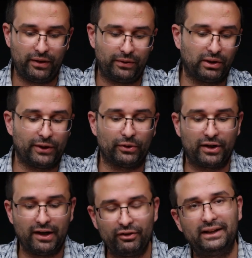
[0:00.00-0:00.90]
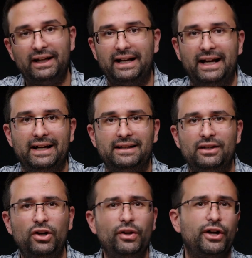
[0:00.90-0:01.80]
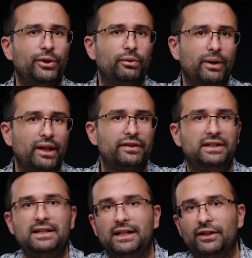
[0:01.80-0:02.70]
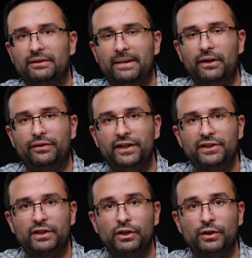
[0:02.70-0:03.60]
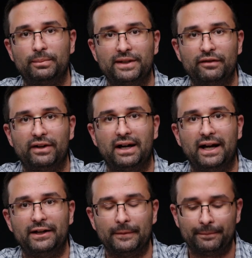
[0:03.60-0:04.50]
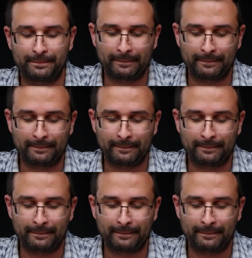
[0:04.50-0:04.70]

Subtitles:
the leather covering that it has, and all the other relevant details about this specific item.